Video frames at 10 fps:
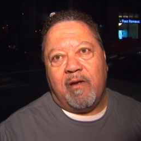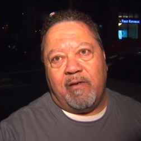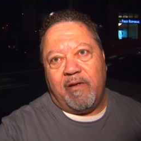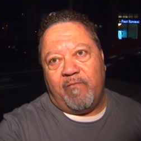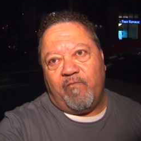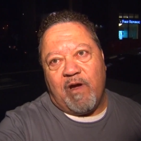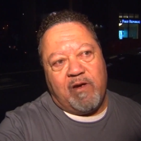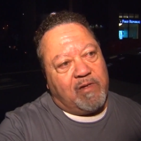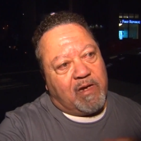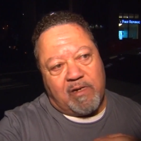and then
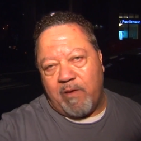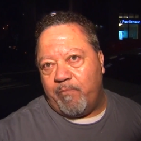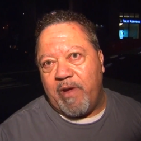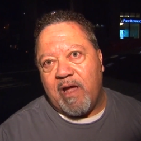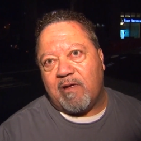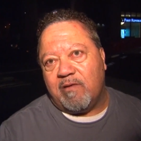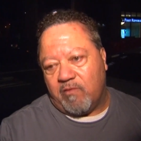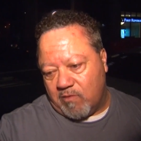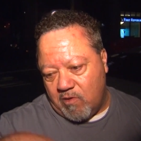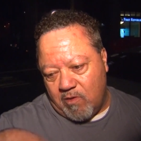finally I got back
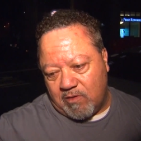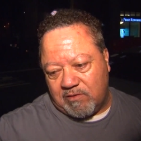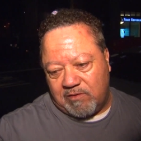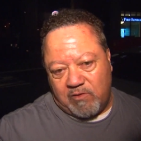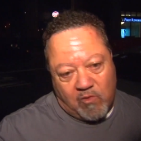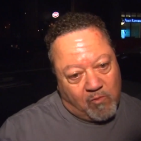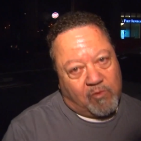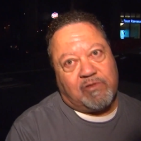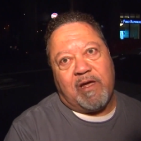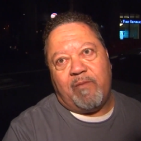into the car because he
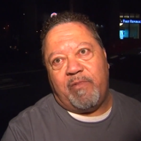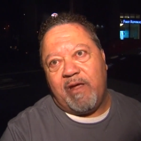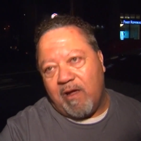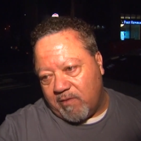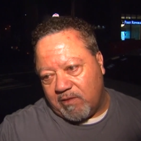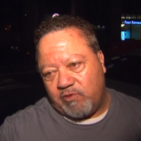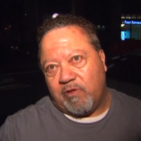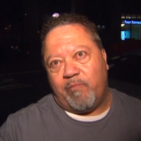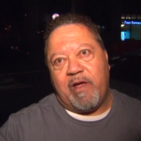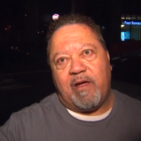almost had me out I
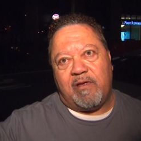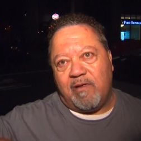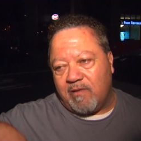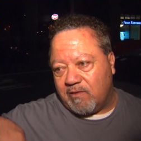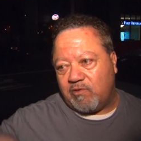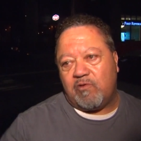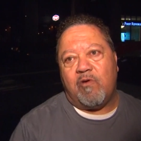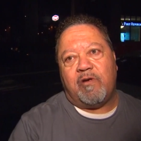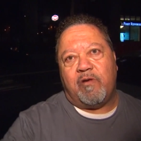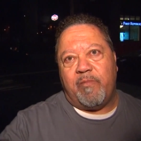jumped back in and I
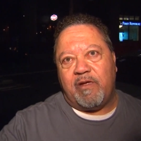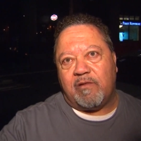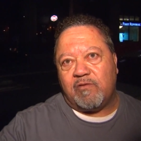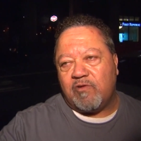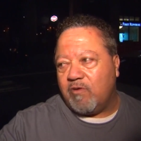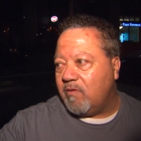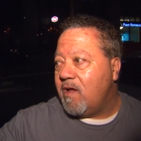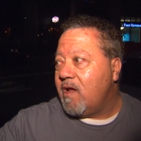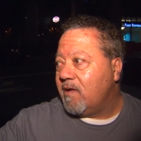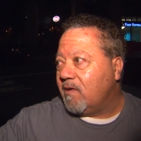started to make the turn
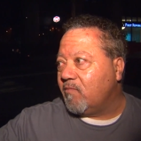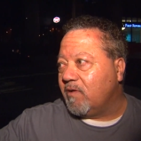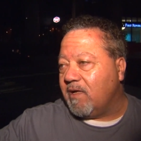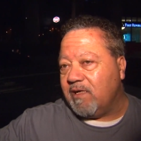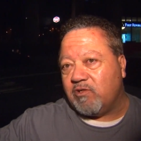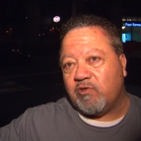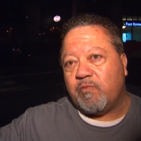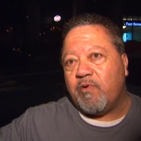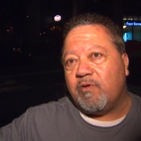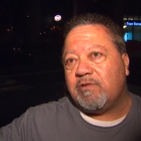and I realized there's
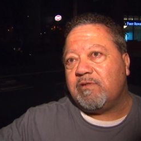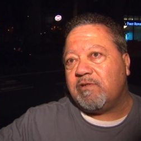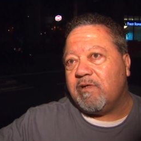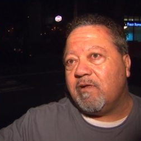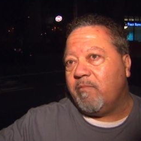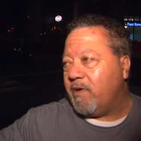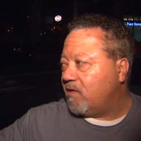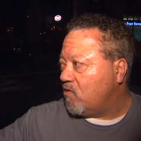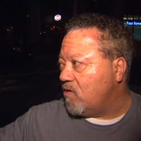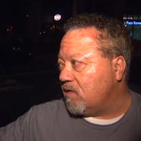a person still in my
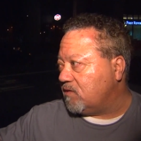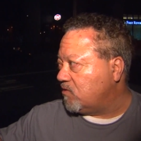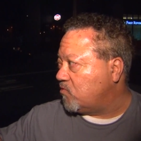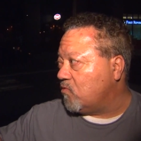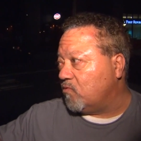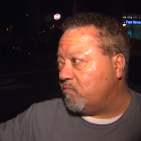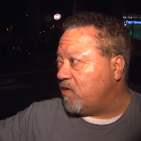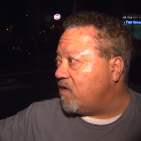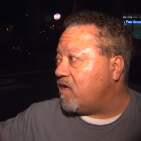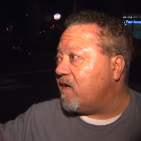car and I just told him
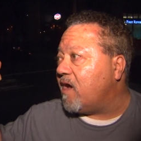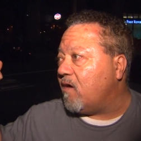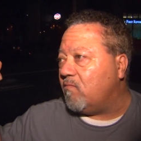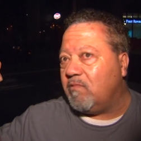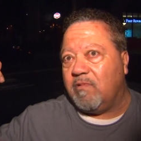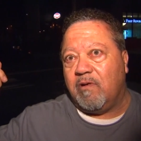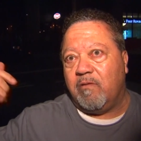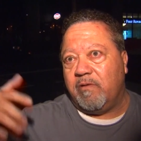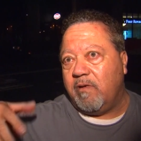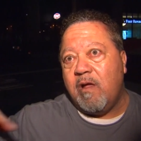get out you
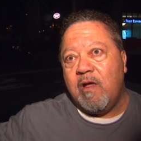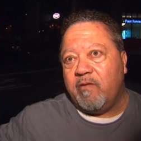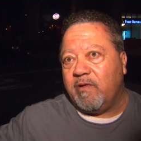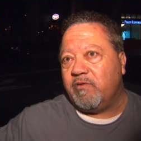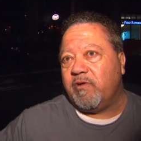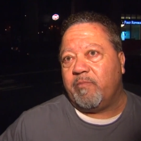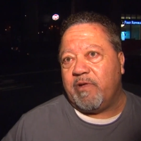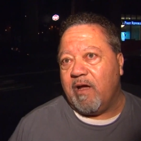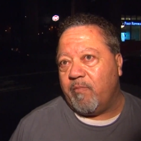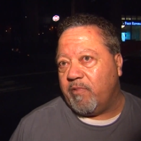know and they
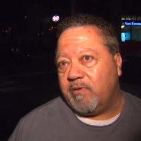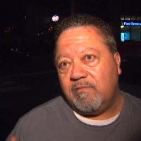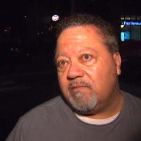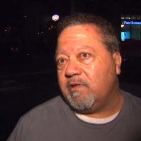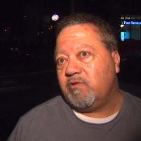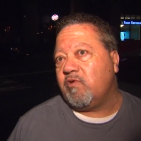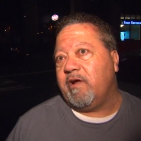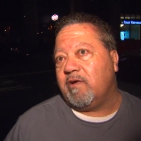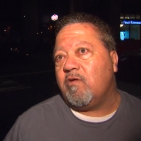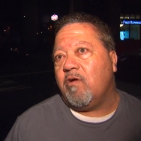jumped out but they
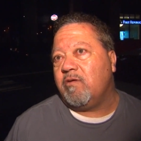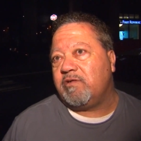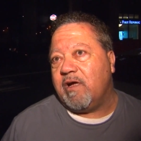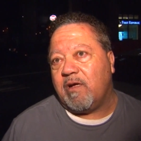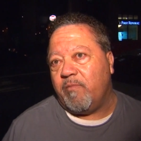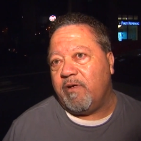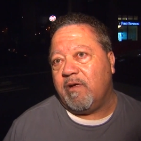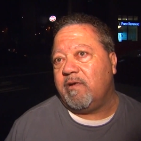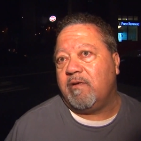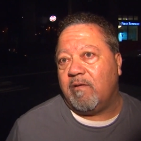tried to carjack me
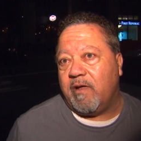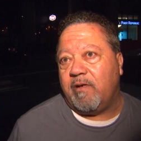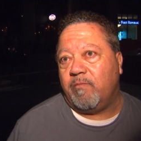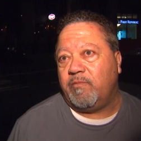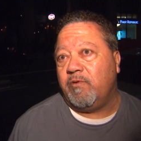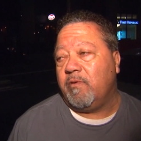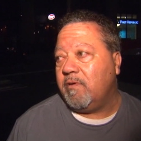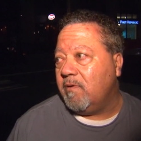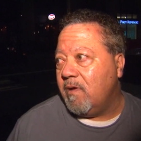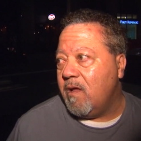and I didn't let them do it